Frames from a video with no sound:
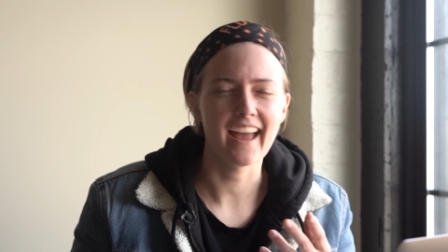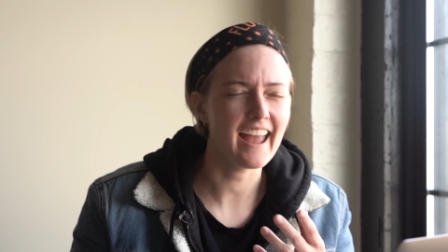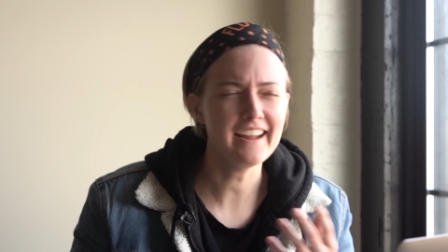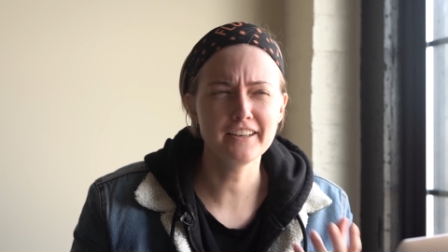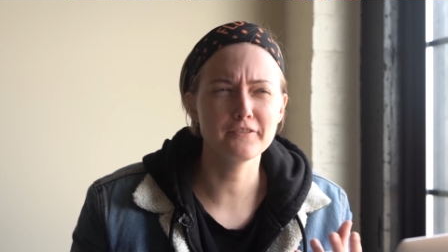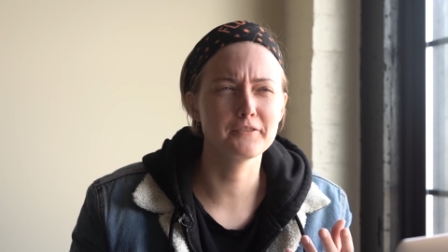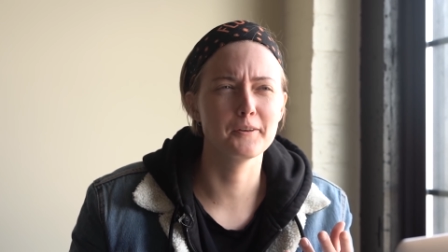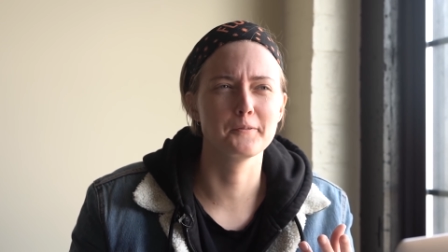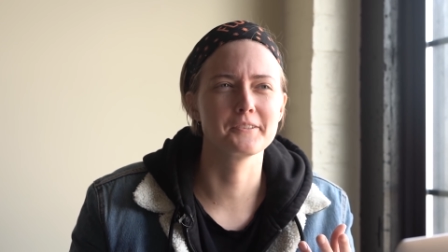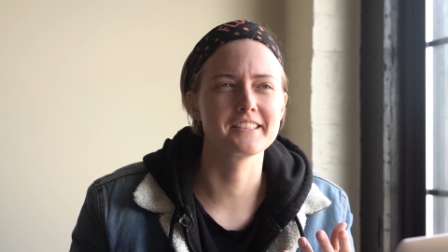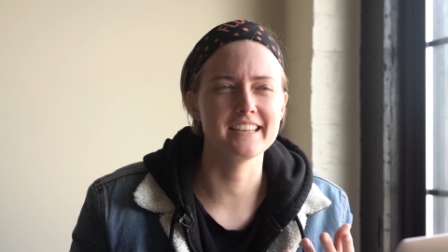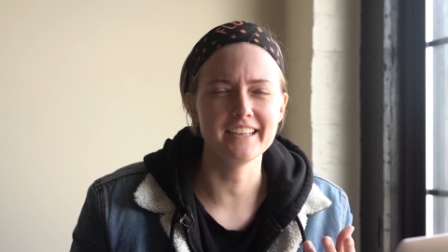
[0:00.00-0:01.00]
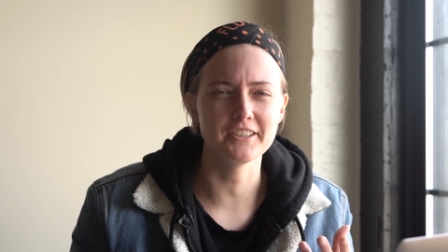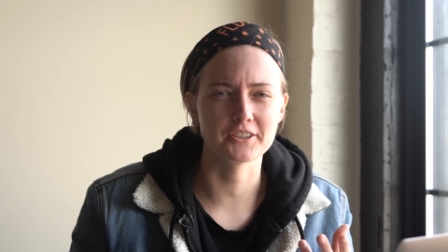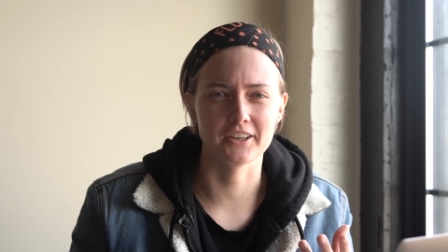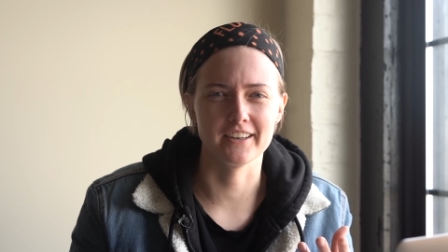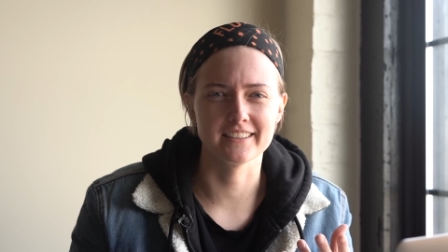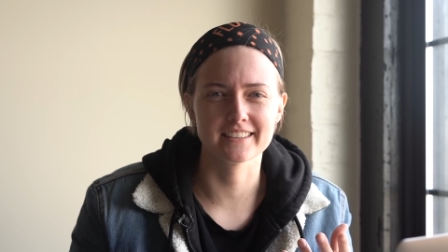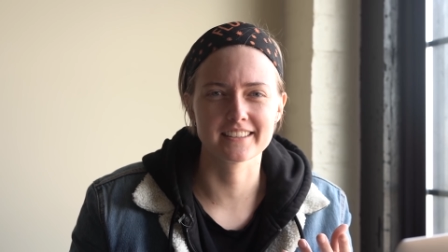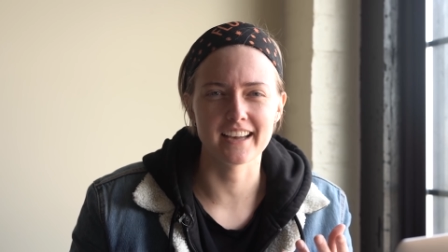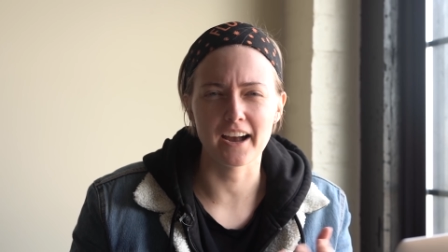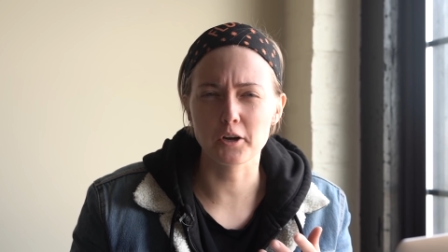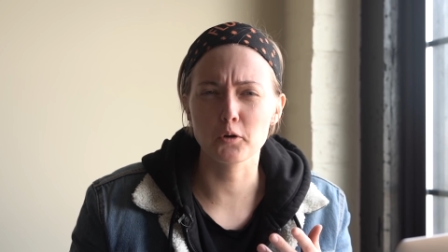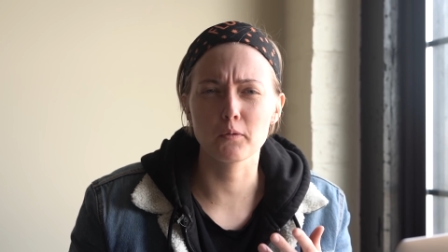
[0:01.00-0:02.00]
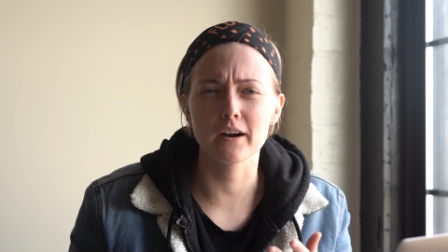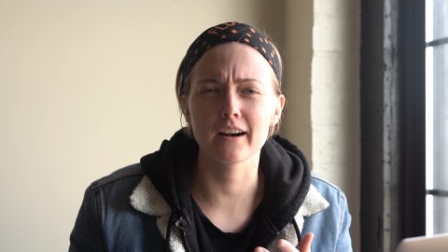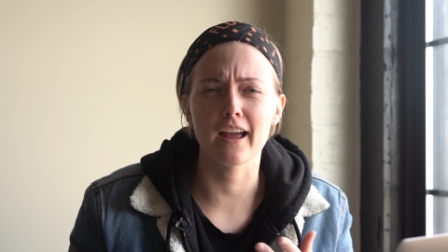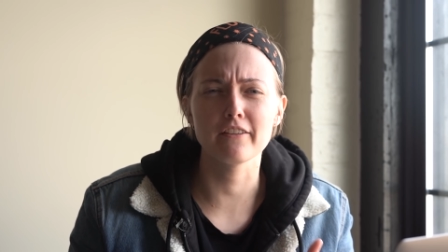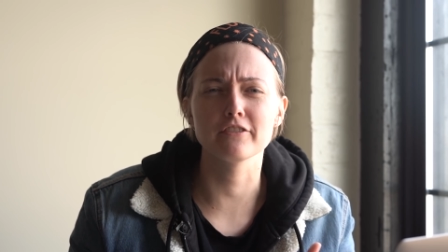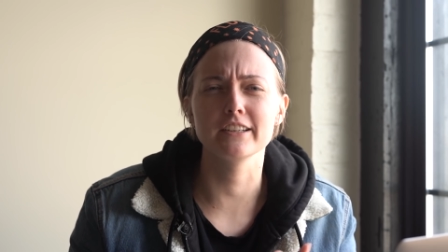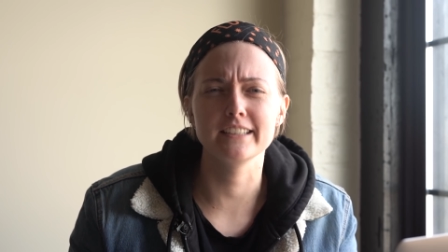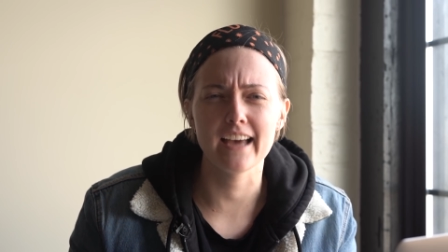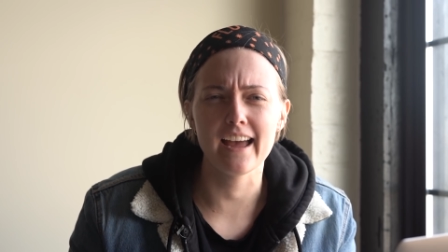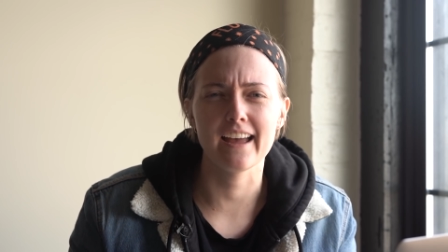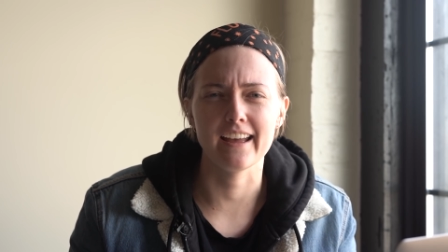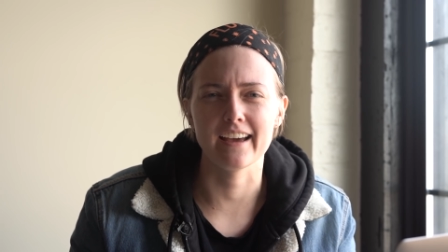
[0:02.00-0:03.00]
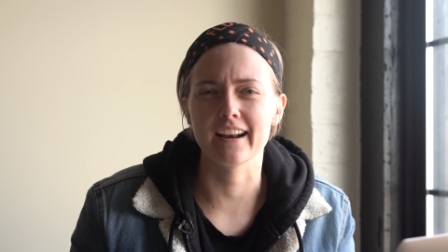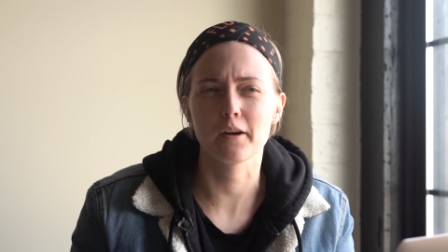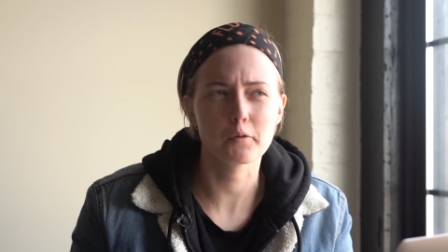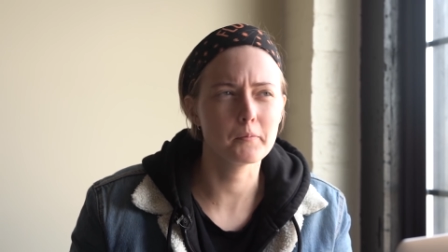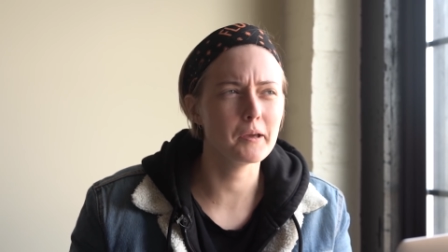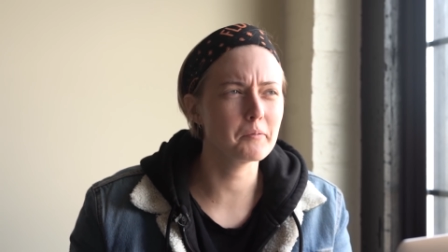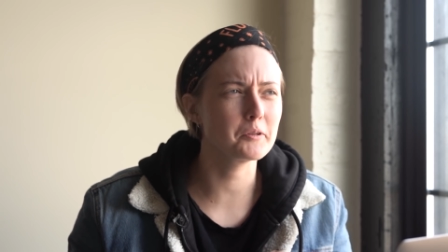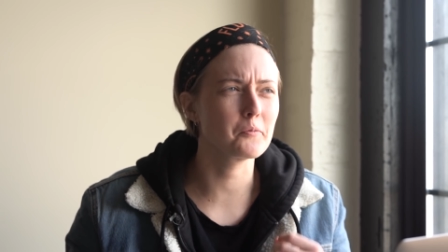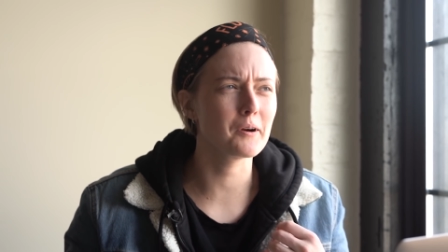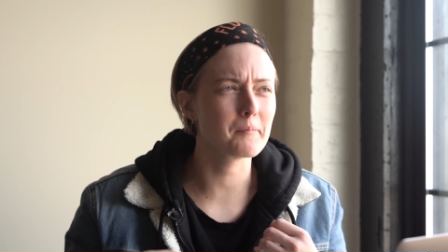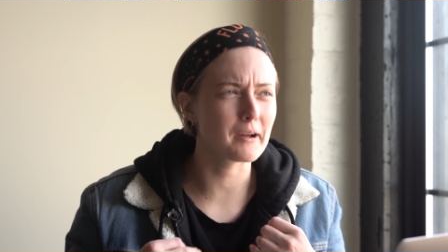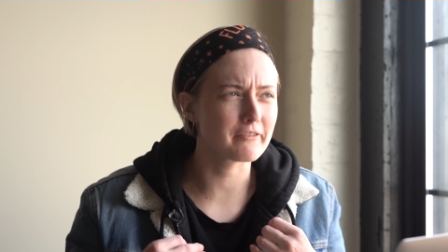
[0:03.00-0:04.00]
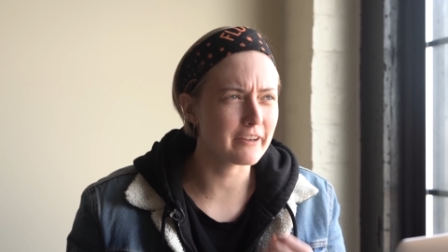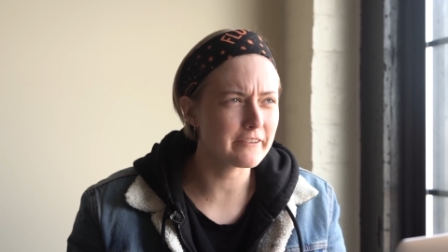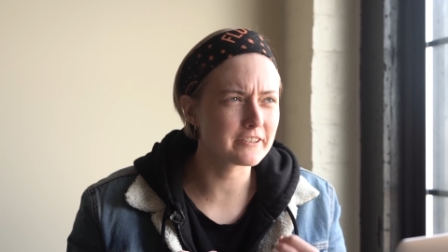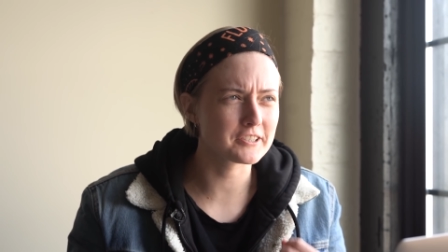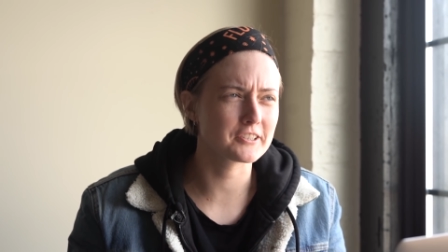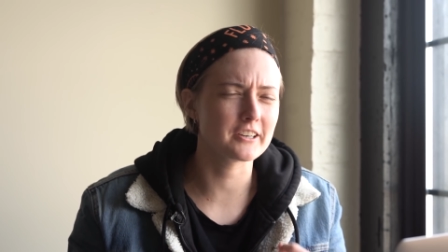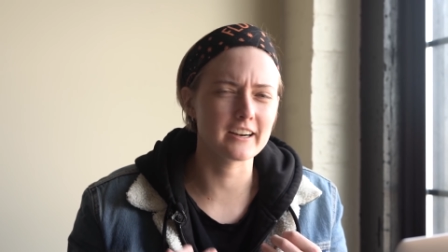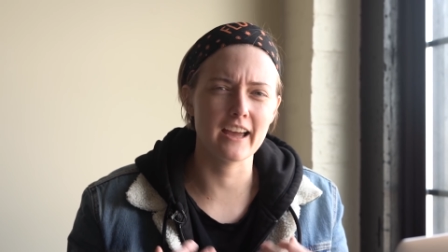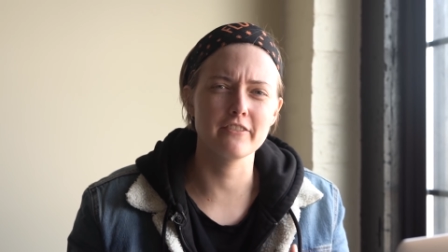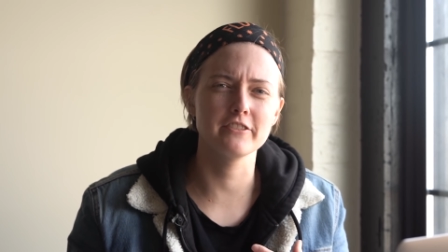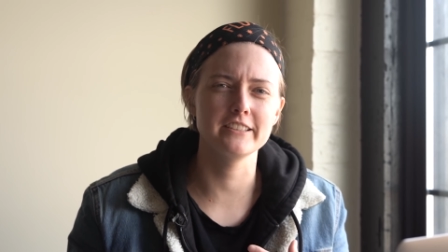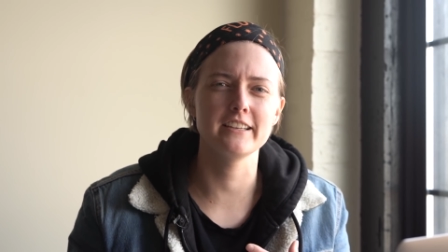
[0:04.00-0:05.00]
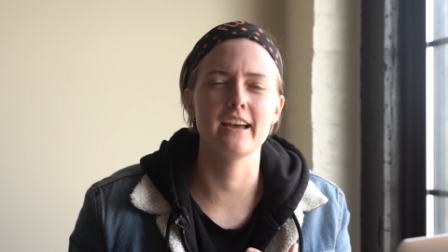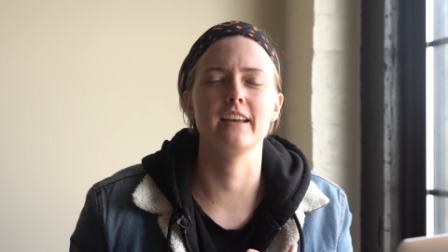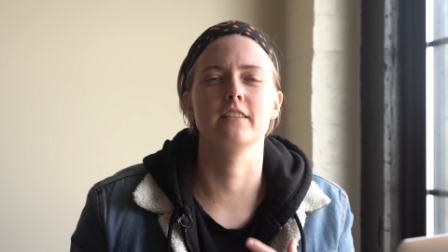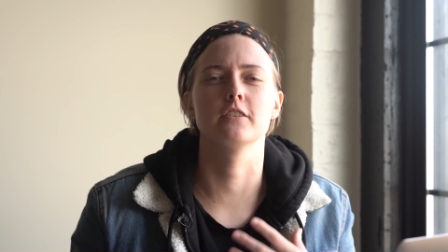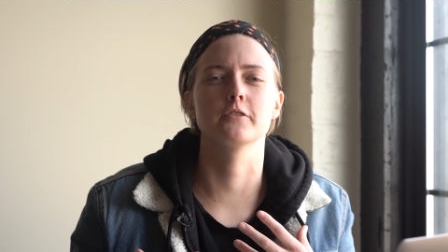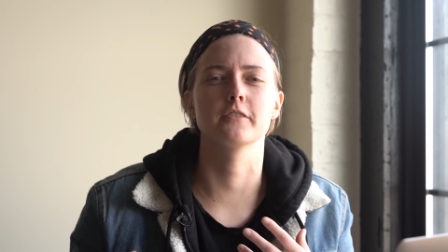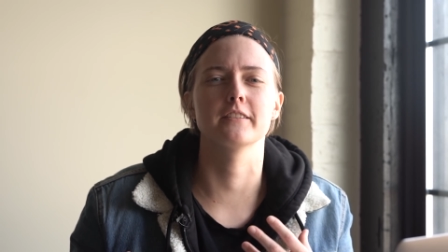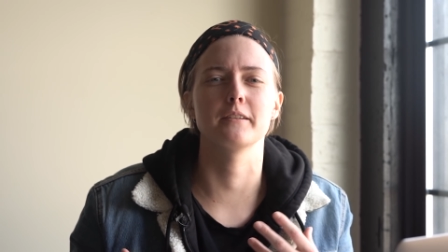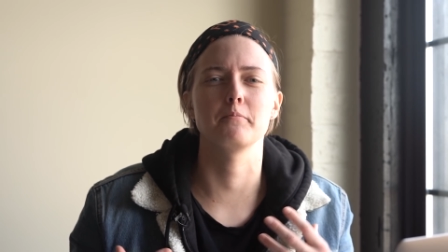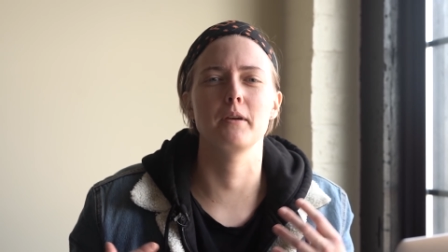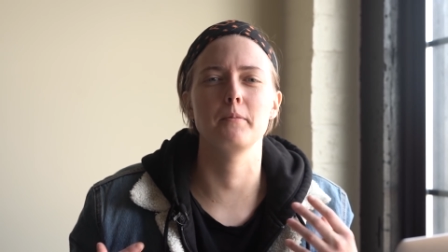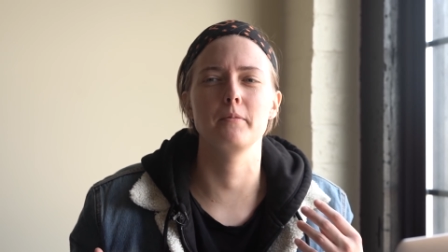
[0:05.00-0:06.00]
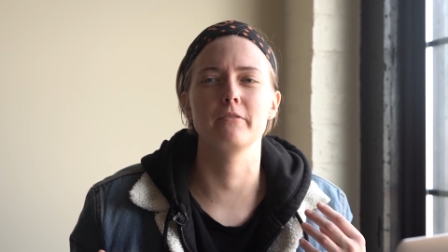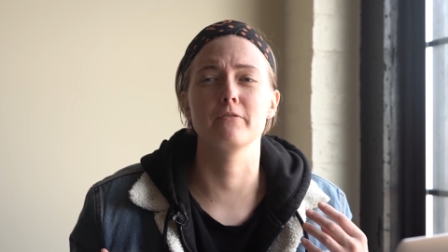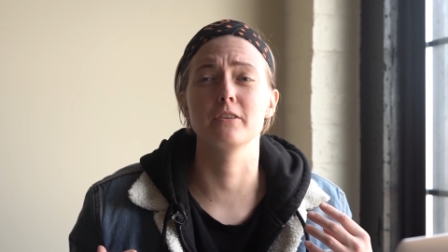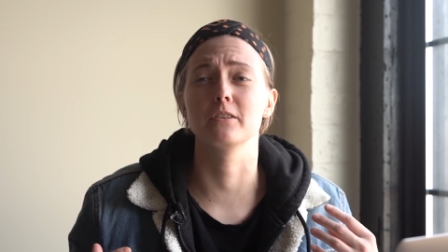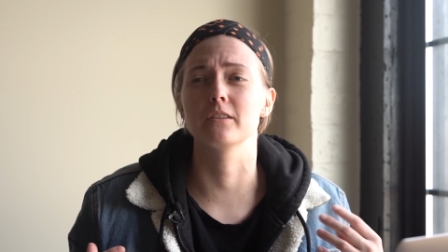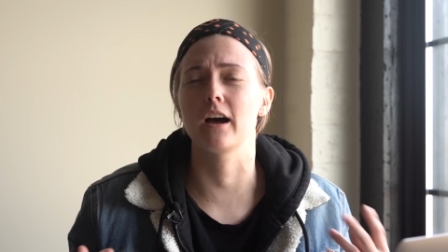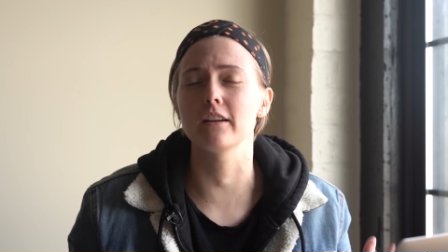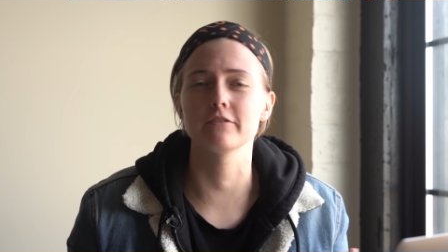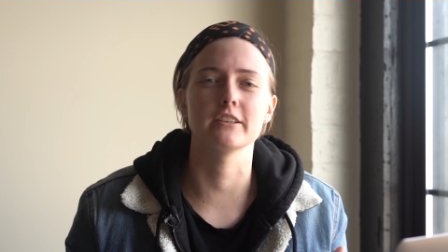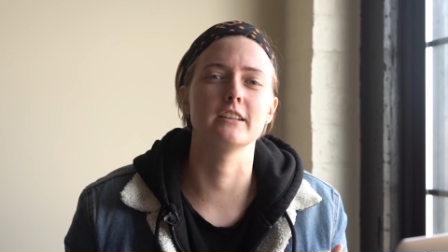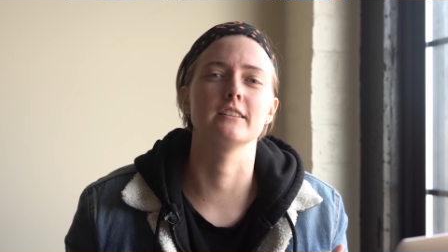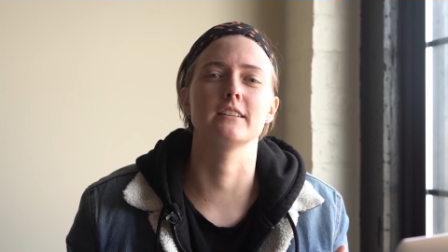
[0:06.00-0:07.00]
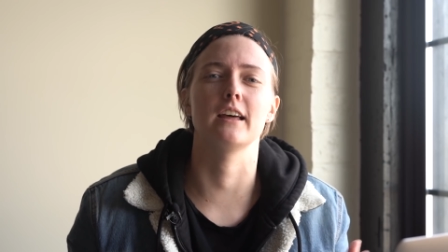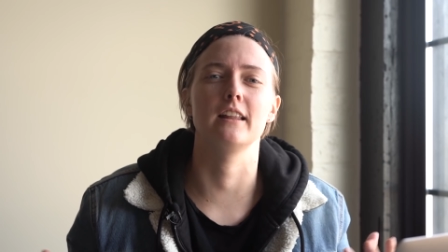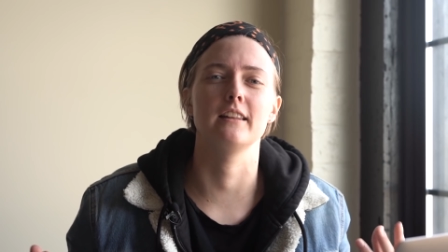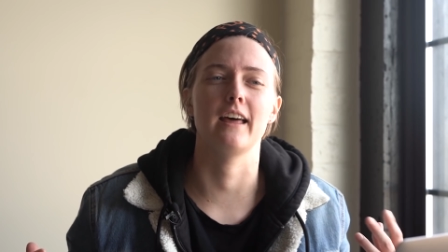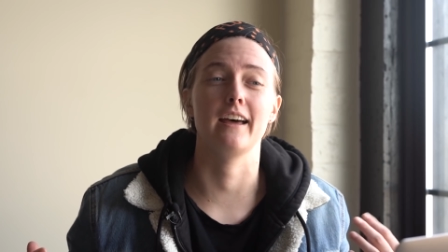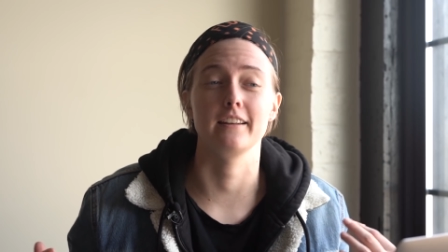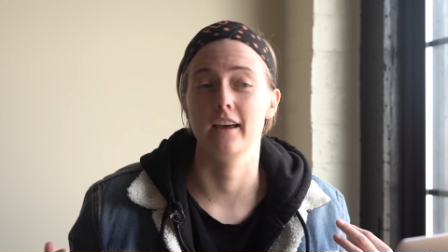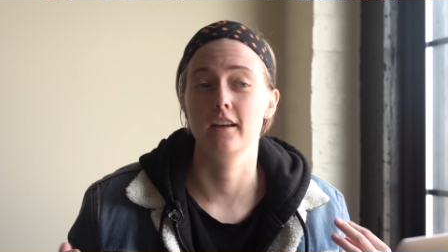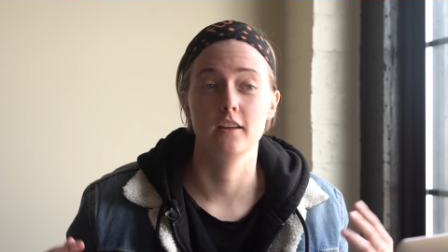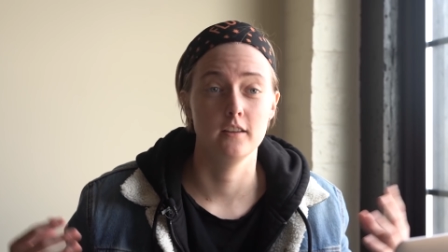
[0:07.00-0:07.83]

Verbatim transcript: eight of those t-shirts. I could wear it every day and I would be able to wear my favorite shirt every day, the shirt that made me feel confident and that